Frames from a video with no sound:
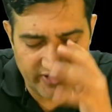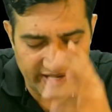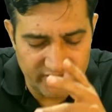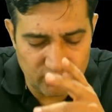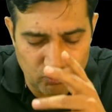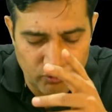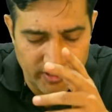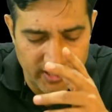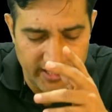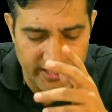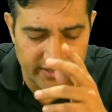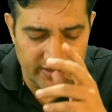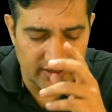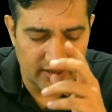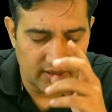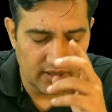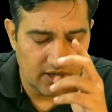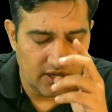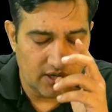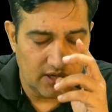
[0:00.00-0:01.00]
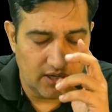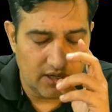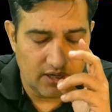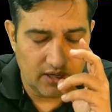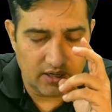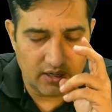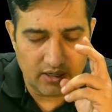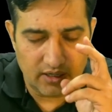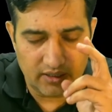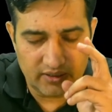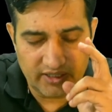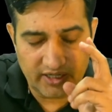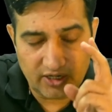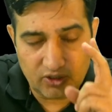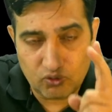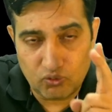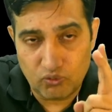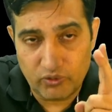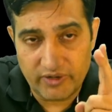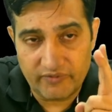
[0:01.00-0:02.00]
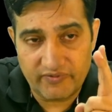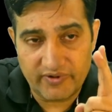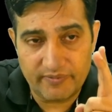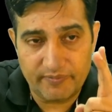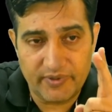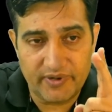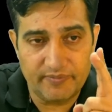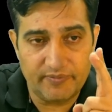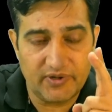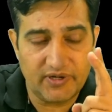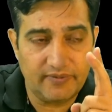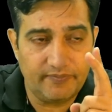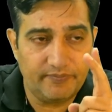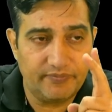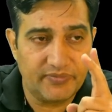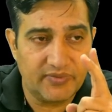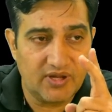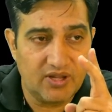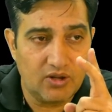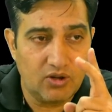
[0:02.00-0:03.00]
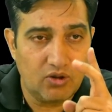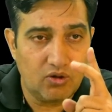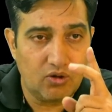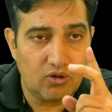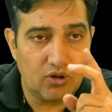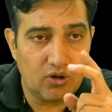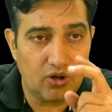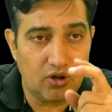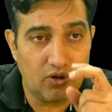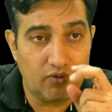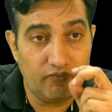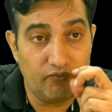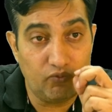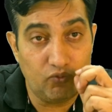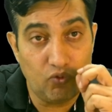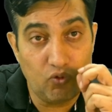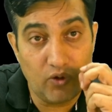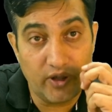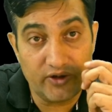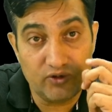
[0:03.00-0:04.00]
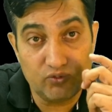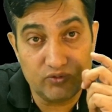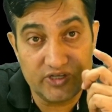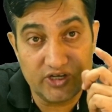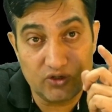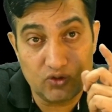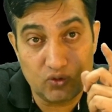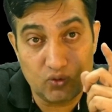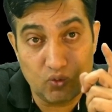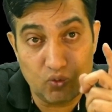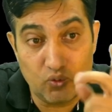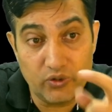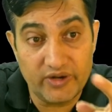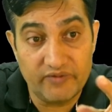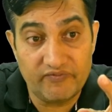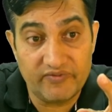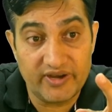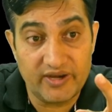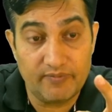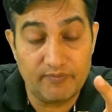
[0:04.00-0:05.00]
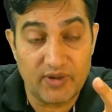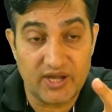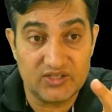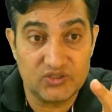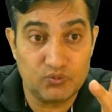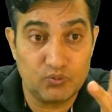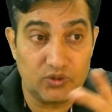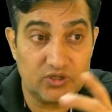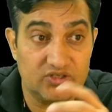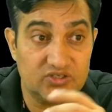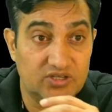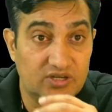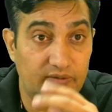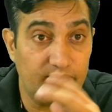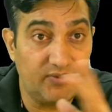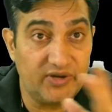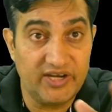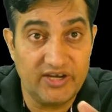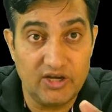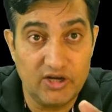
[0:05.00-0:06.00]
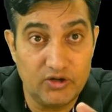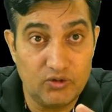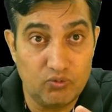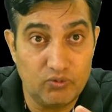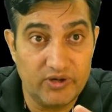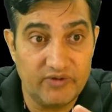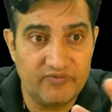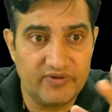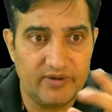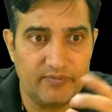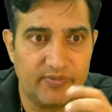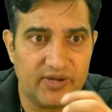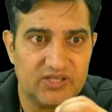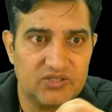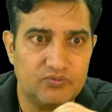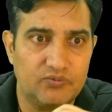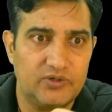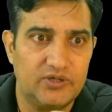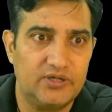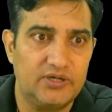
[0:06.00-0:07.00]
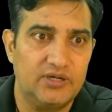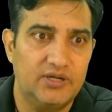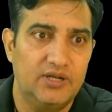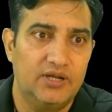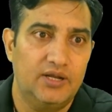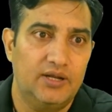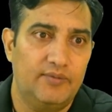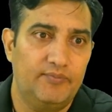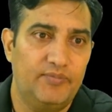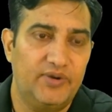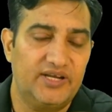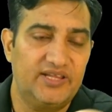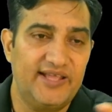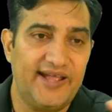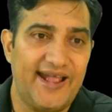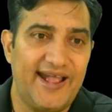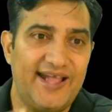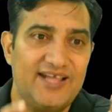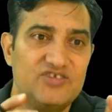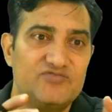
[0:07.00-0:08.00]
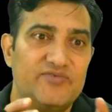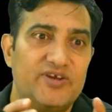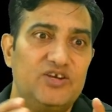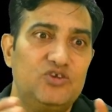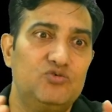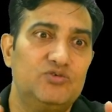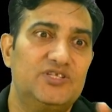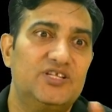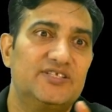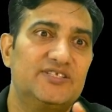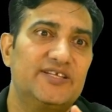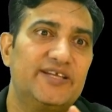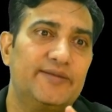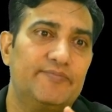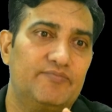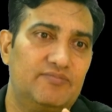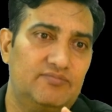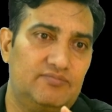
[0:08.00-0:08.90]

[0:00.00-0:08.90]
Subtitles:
to relate. There are two different people who are using two different passwords, completely two different passwords, but the hash value is the same.